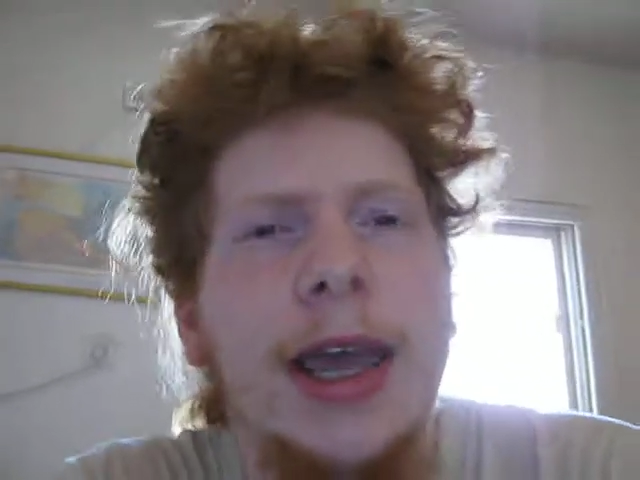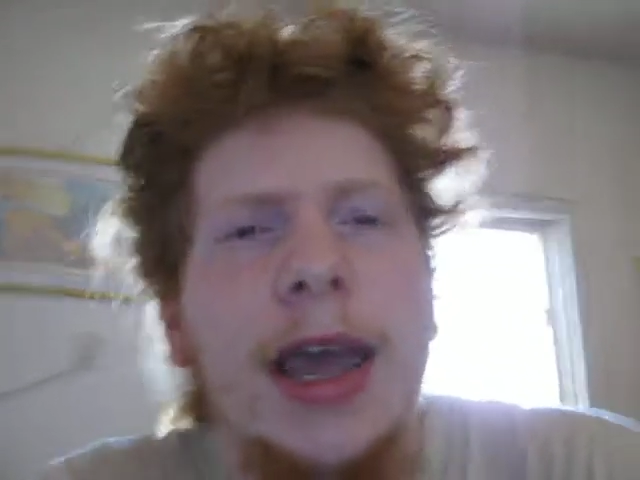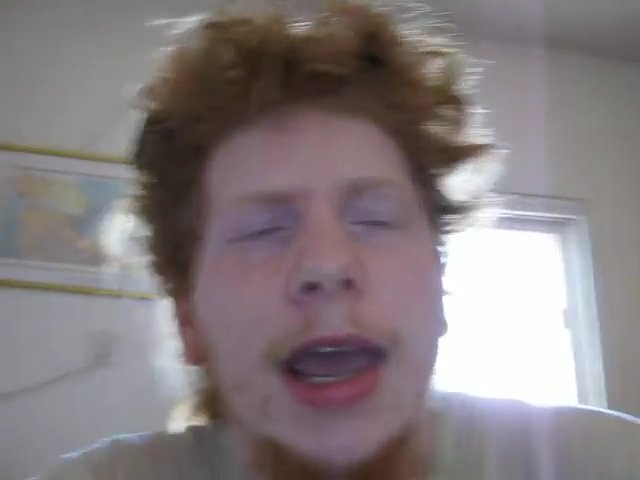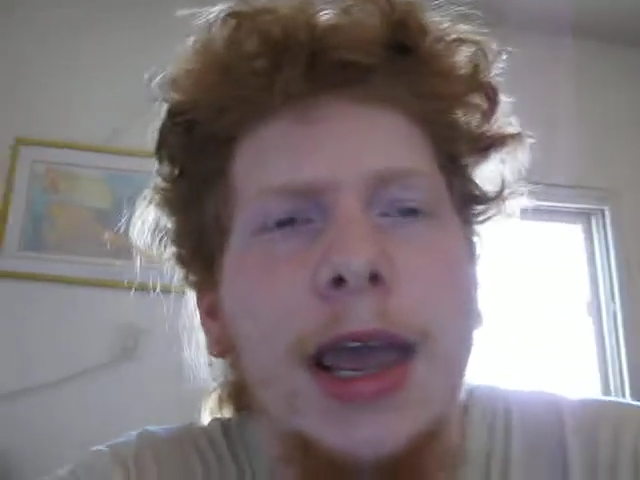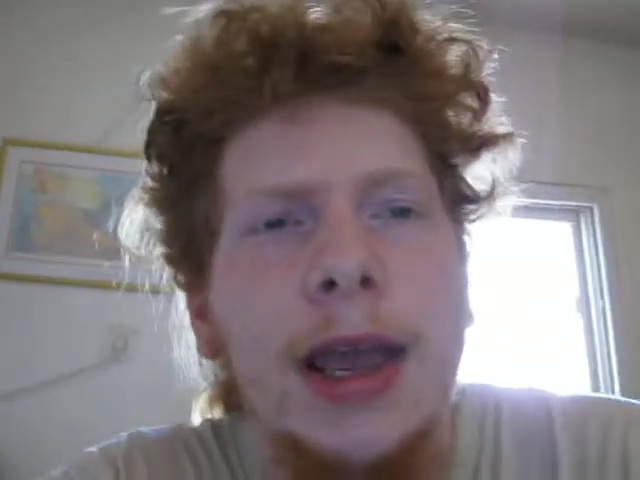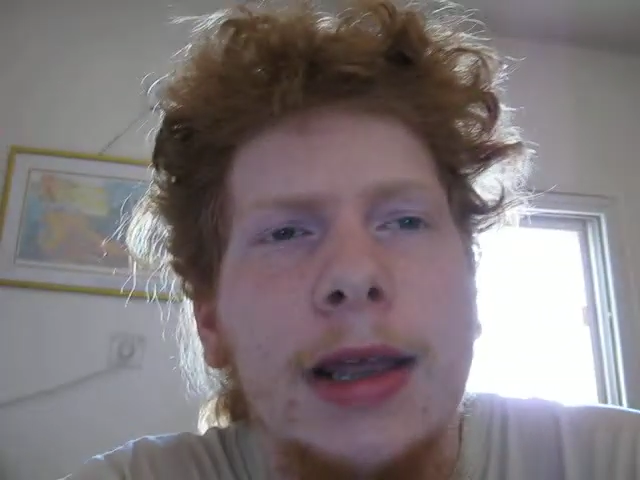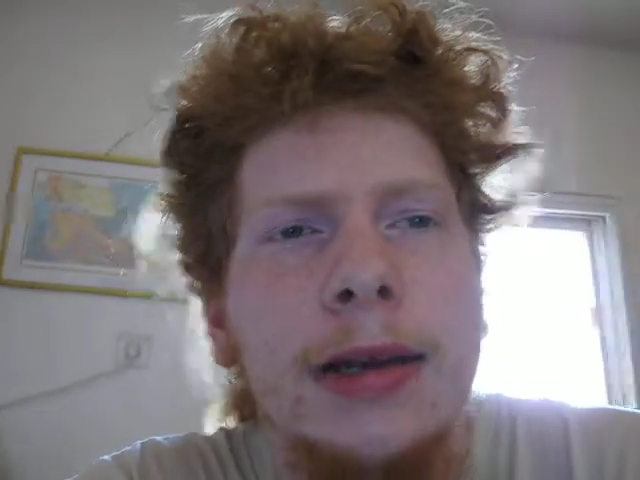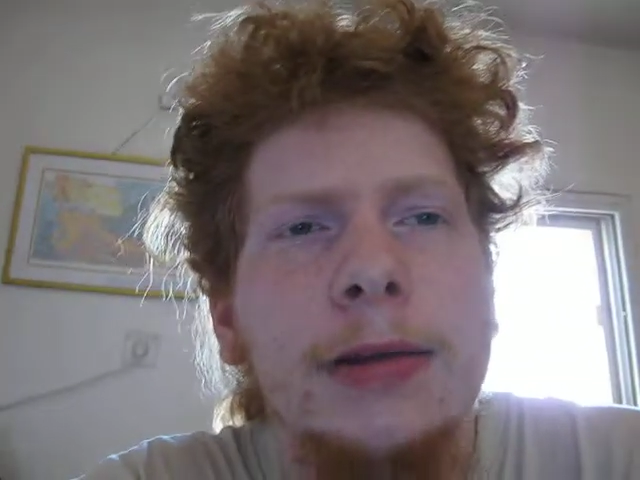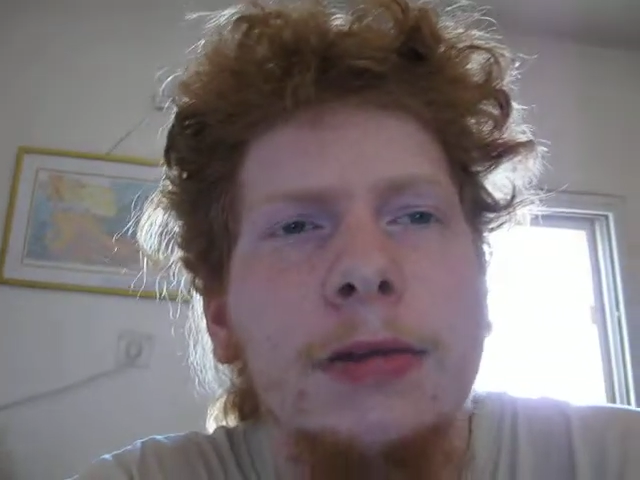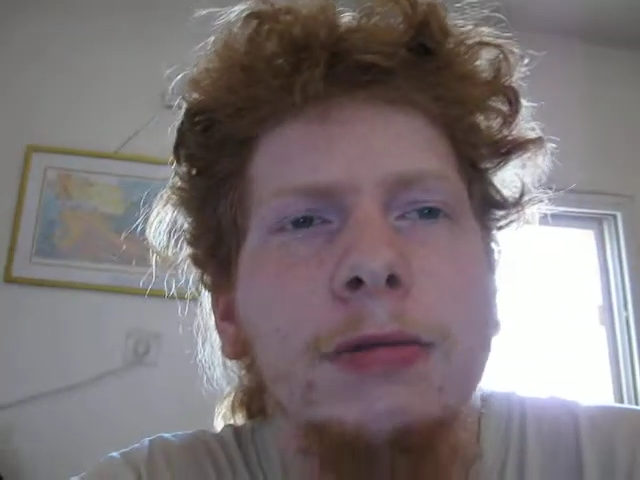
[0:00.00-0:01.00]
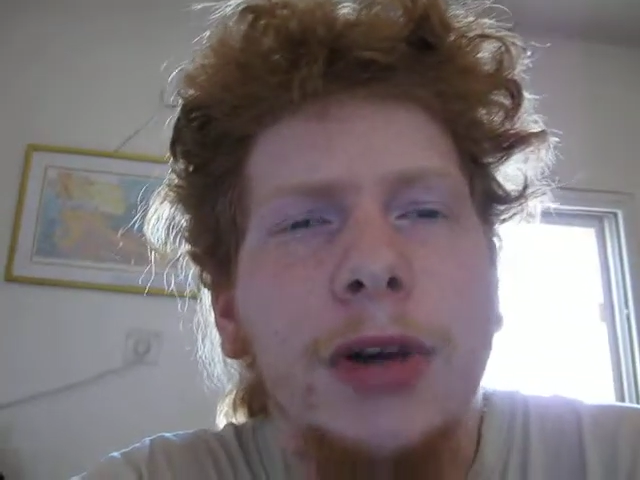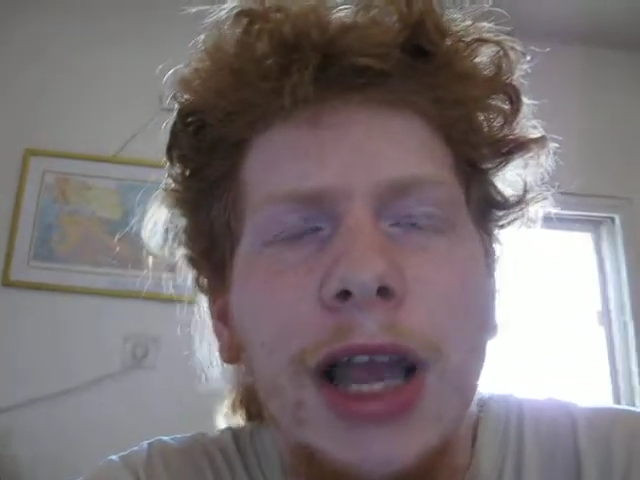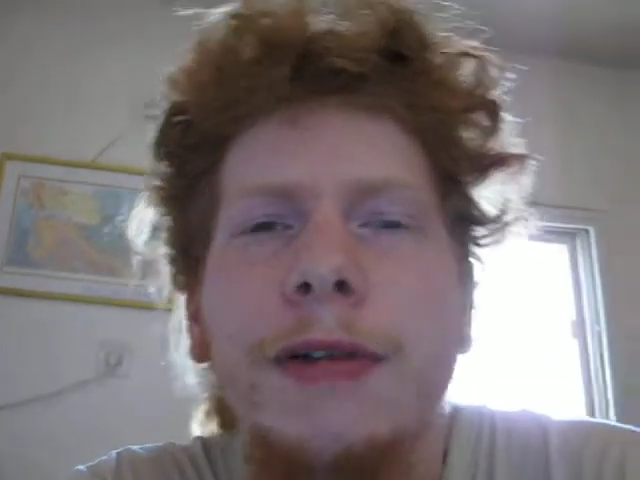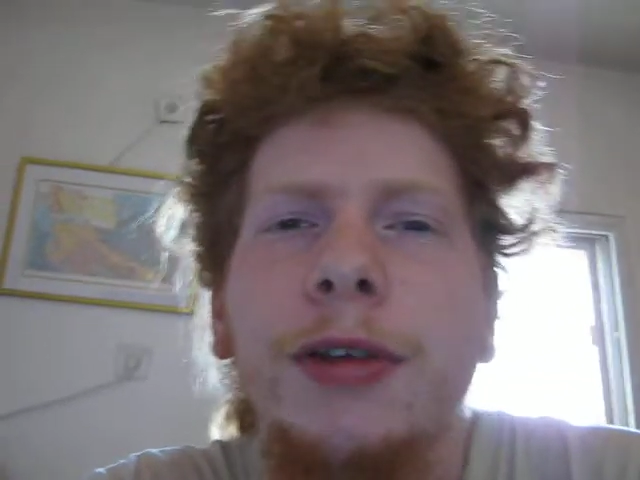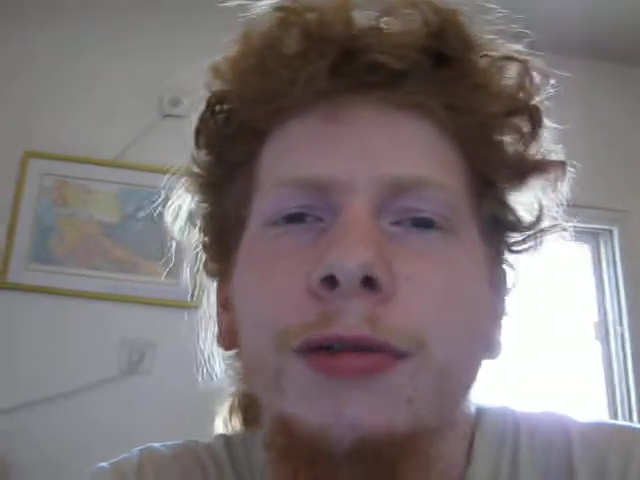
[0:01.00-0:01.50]
and would
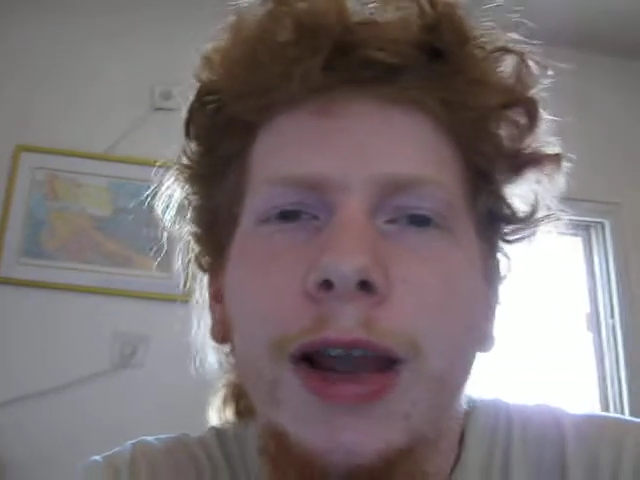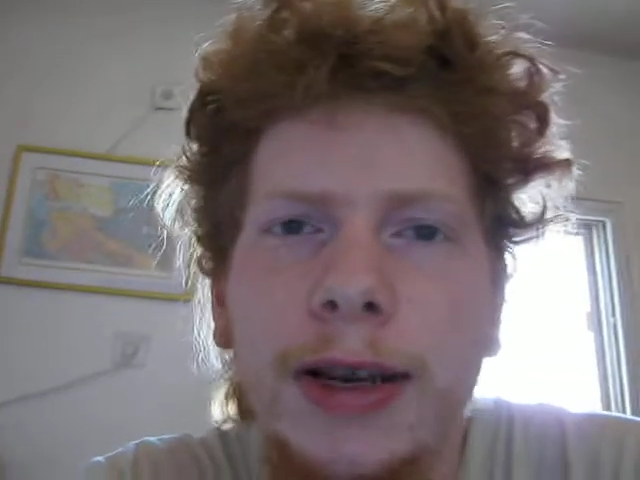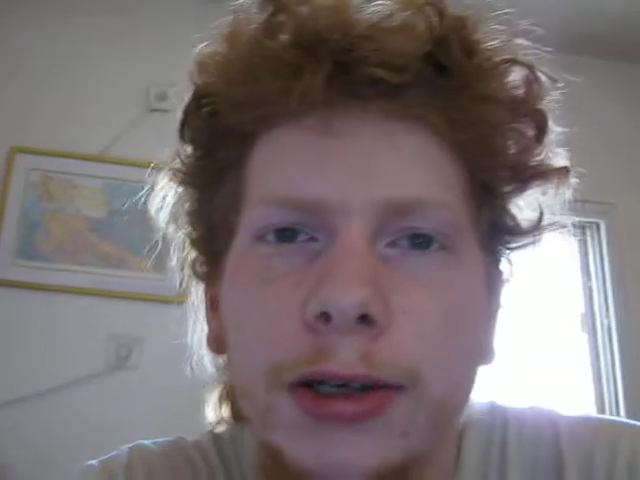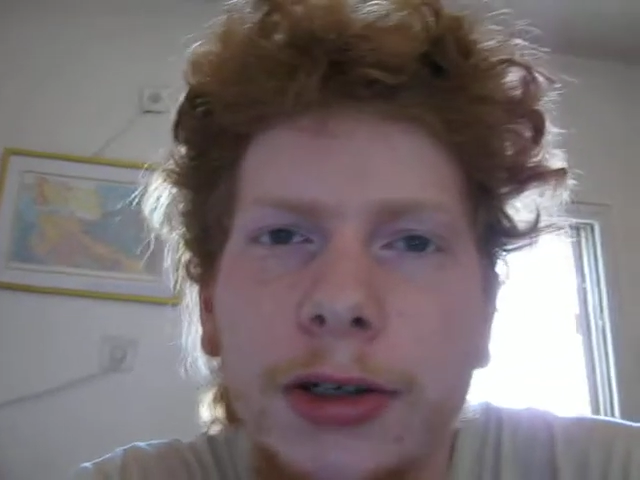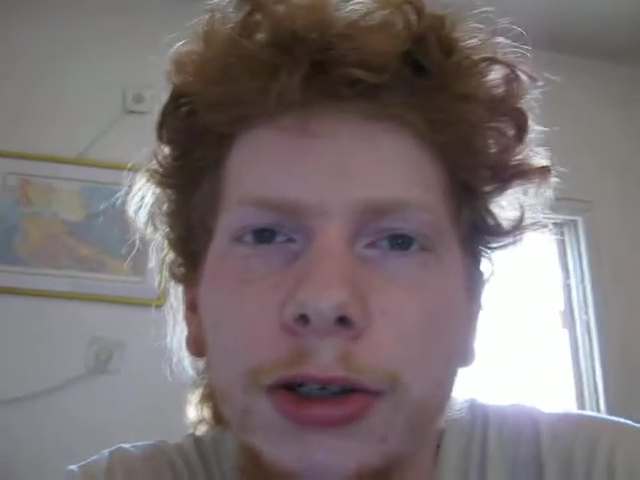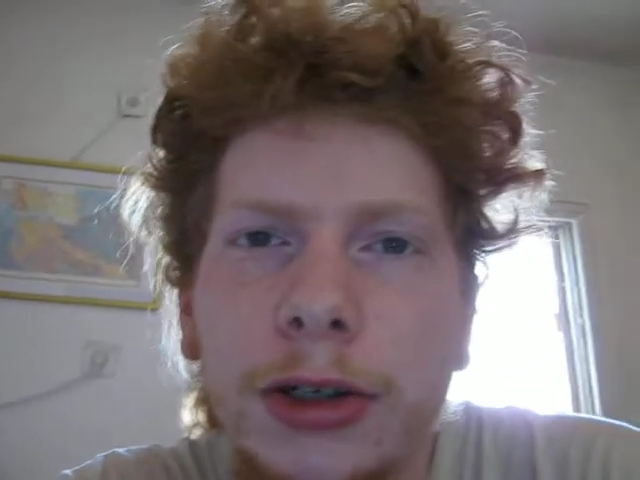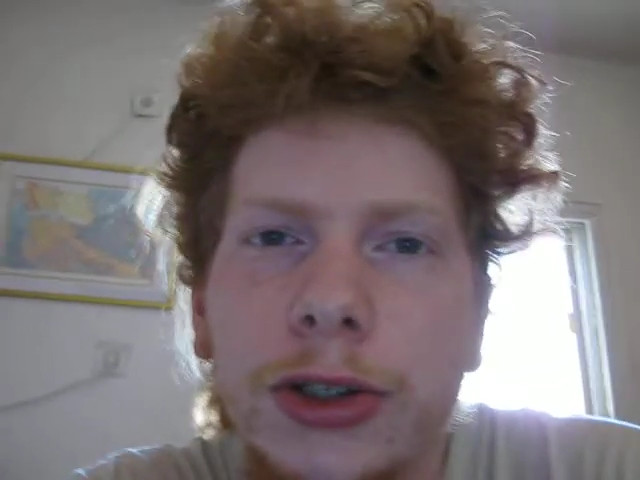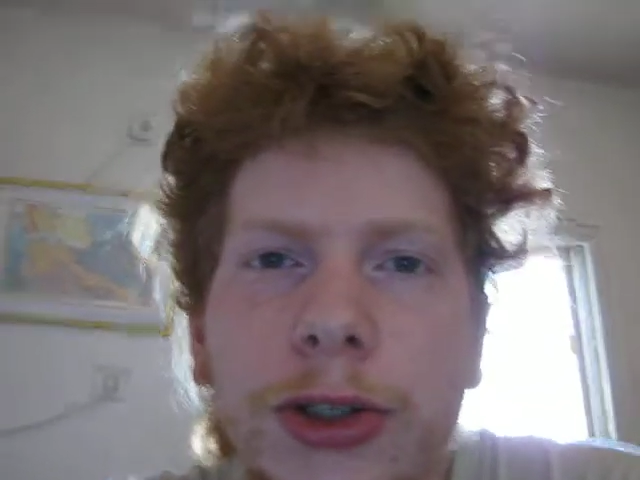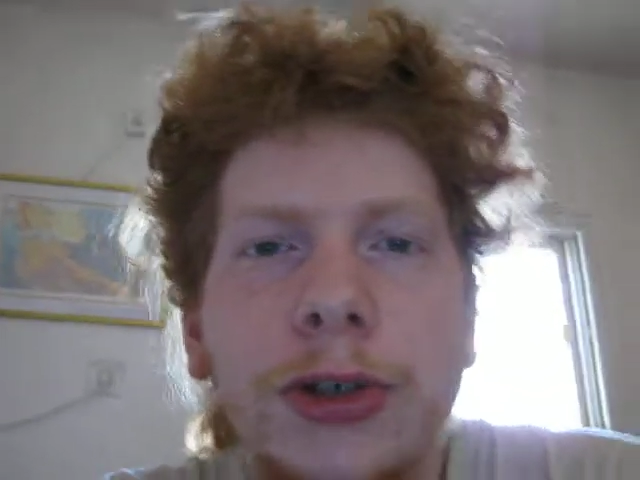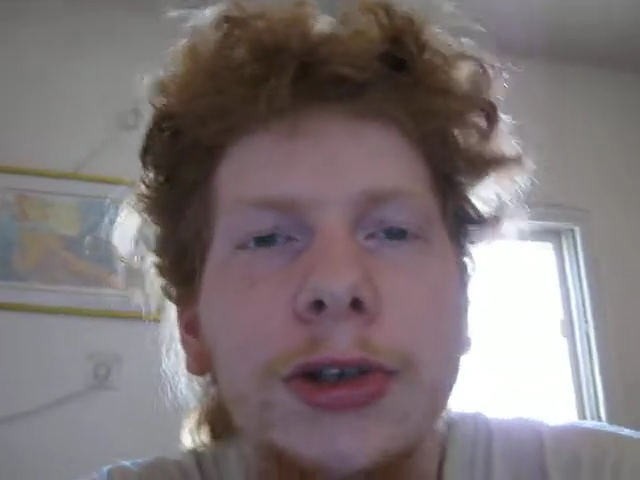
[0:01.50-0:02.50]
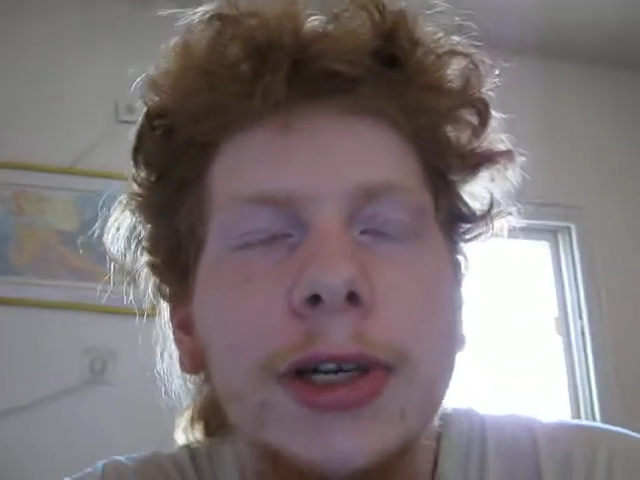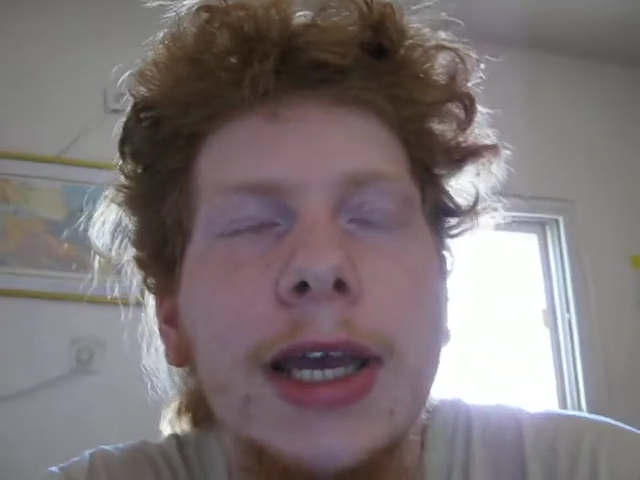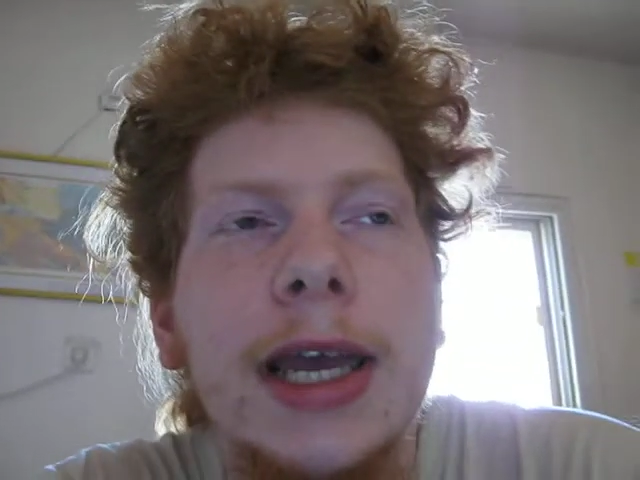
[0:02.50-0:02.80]
have threatened certain